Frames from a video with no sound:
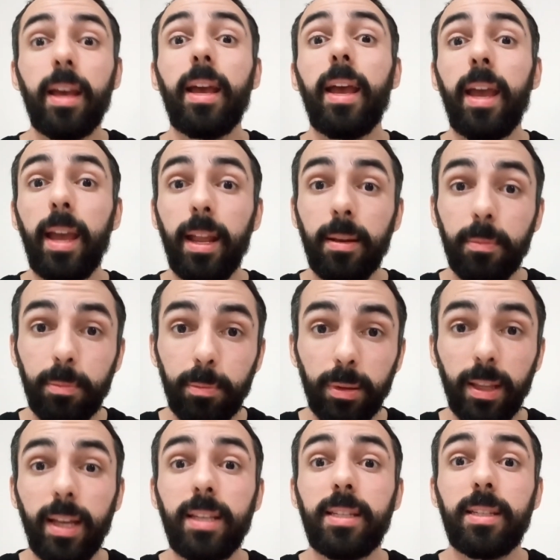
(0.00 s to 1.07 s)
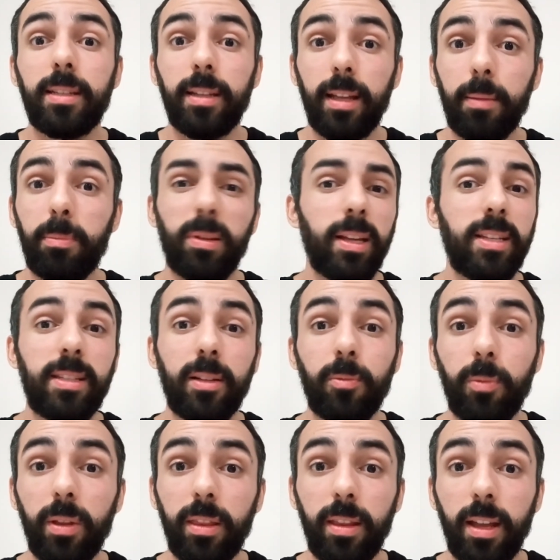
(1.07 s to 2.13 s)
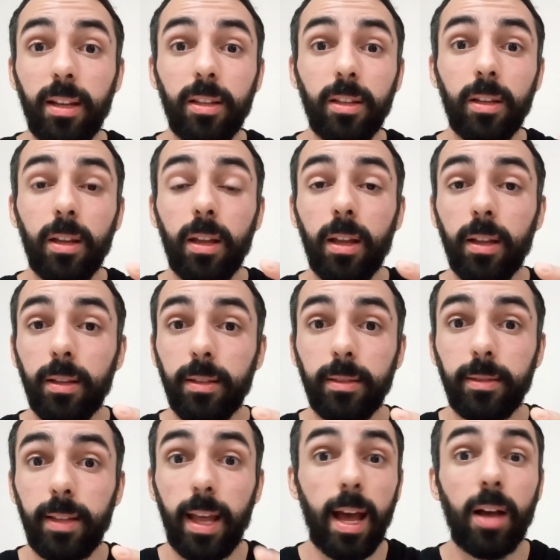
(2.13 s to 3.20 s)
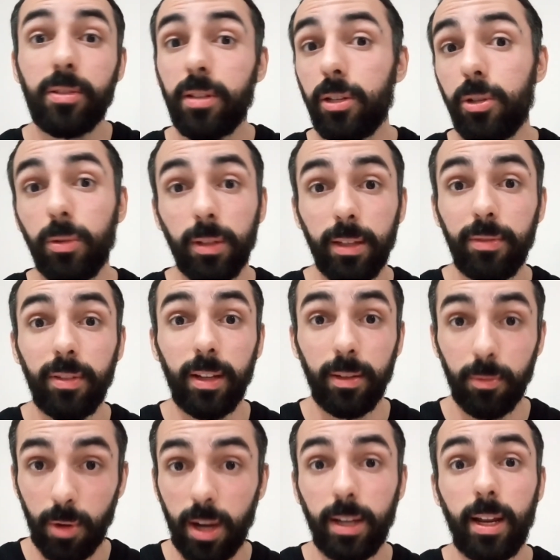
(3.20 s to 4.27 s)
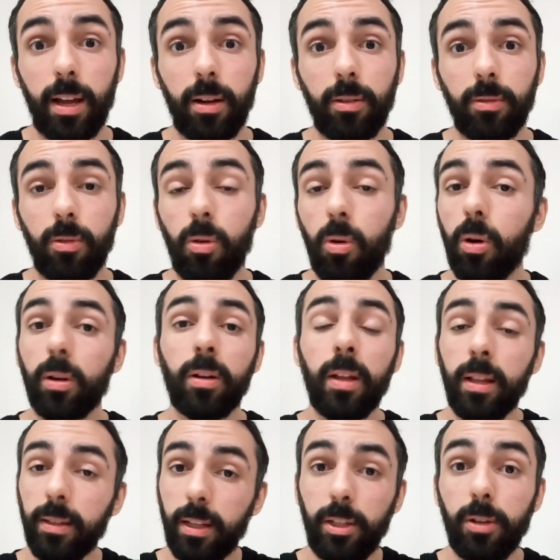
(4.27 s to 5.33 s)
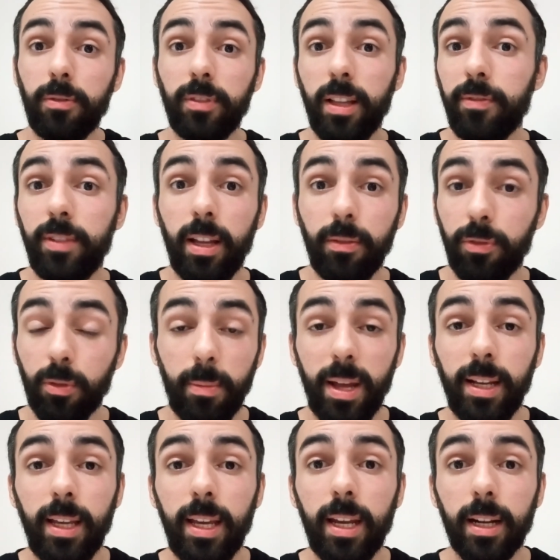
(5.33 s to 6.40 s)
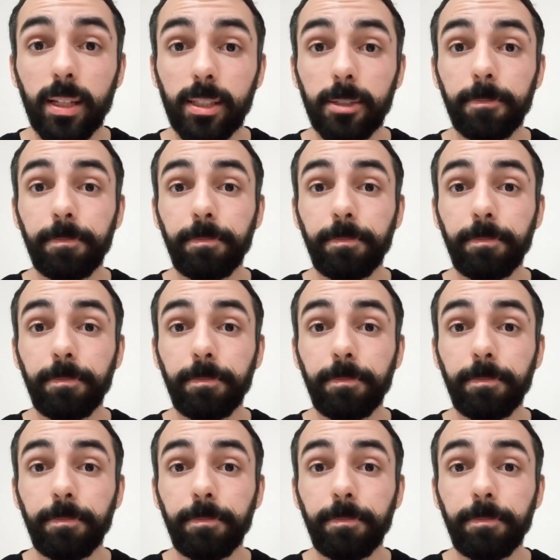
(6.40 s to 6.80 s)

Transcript: and place it within the house that you live in right now, or that you've lived in for many years.